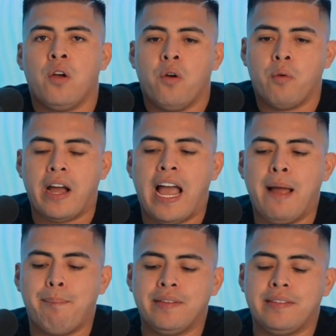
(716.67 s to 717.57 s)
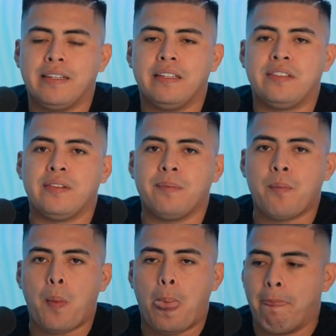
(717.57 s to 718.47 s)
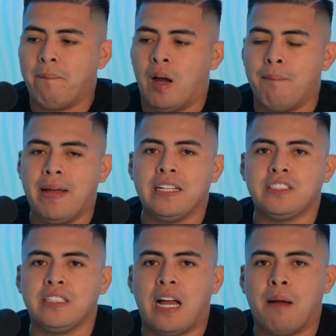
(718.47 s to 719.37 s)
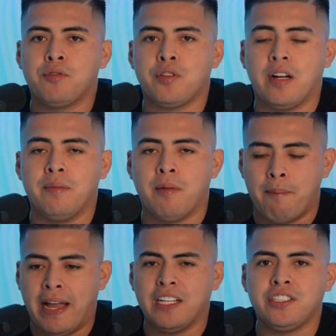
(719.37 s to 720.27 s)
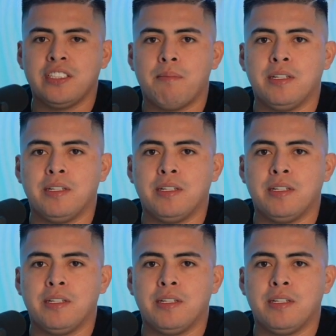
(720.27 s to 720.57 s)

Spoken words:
What happens is, imagine I'm